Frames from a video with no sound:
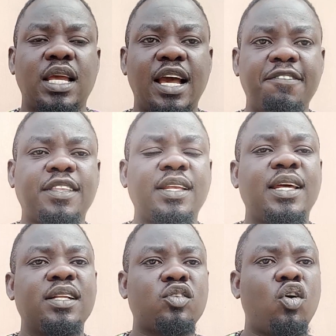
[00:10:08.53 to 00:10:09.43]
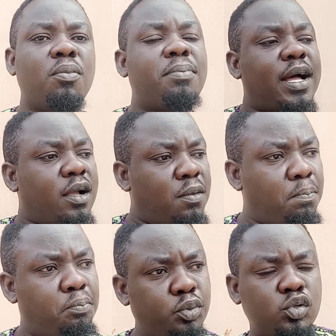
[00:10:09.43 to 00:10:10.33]
After that, come back,
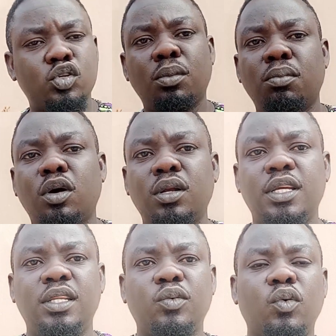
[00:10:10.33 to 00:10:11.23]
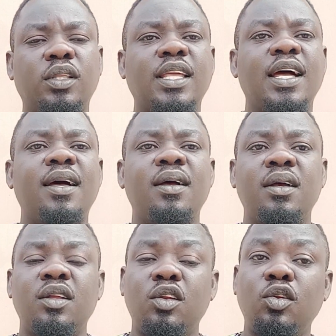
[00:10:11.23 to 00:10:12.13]
put some more in the water,
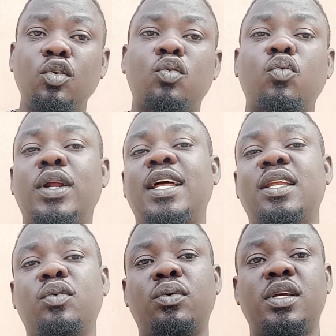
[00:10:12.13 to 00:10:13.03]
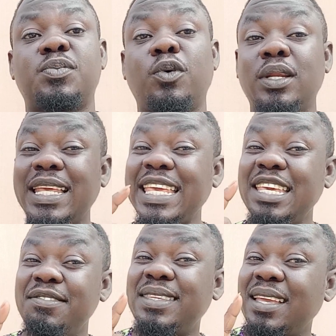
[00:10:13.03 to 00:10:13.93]
Look whether they will respond.
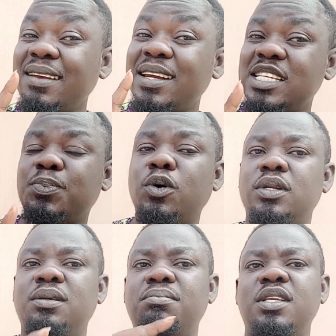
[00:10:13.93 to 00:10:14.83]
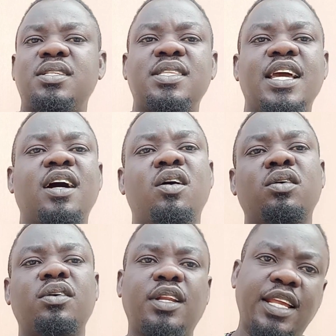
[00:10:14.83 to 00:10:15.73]
If they respond, it means they are
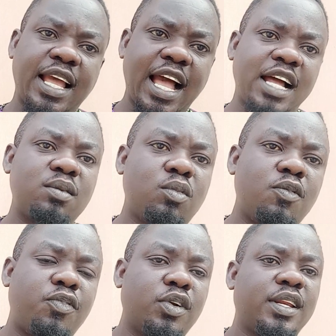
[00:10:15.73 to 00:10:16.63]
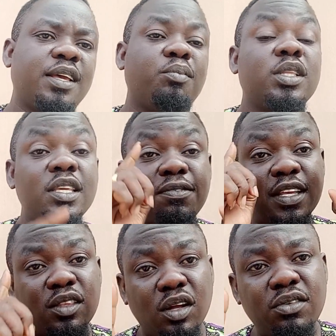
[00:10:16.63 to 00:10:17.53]
hungry. Add more for them. But if
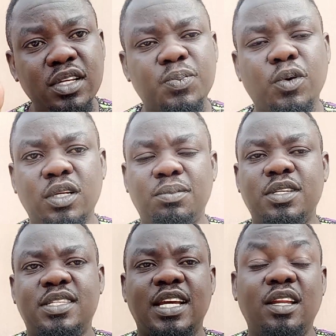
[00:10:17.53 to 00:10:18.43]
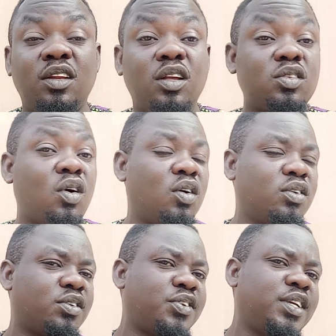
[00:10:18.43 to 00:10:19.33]
they don't respond, it means they are not
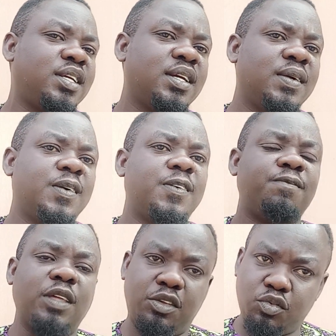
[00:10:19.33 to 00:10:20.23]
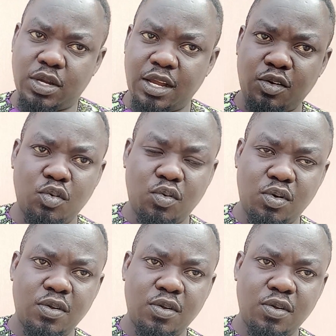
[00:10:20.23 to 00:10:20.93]
hungry. Then you can go.